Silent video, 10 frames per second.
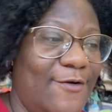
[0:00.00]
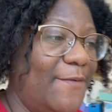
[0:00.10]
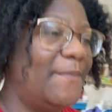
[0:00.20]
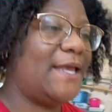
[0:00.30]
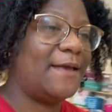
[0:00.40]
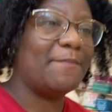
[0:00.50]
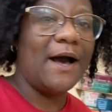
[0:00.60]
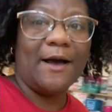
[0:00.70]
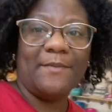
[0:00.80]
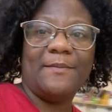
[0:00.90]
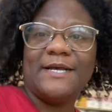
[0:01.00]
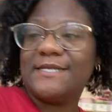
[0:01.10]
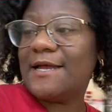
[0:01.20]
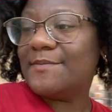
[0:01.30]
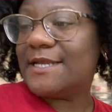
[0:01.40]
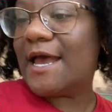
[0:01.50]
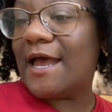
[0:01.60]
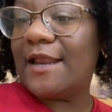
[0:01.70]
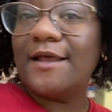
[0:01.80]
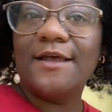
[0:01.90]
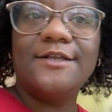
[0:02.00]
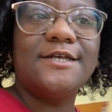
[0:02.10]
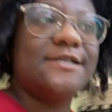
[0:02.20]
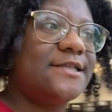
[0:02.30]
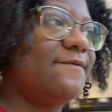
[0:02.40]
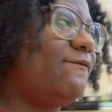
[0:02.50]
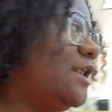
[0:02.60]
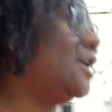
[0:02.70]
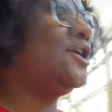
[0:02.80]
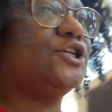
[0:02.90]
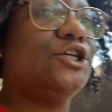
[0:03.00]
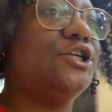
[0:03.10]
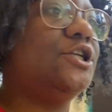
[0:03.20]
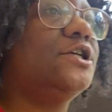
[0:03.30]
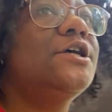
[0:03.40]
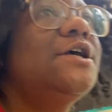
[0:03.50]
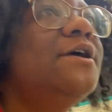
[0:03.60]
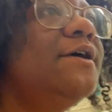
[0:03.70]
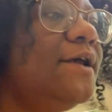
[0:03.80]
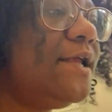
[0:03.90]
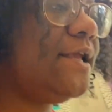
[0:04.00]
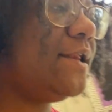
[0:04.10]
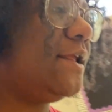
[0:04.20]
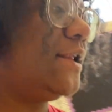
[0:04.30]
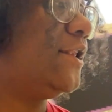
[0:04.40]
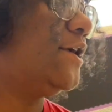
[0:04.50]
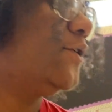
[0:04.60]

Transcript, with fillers: Me and mom and my stepdad just finished eating a little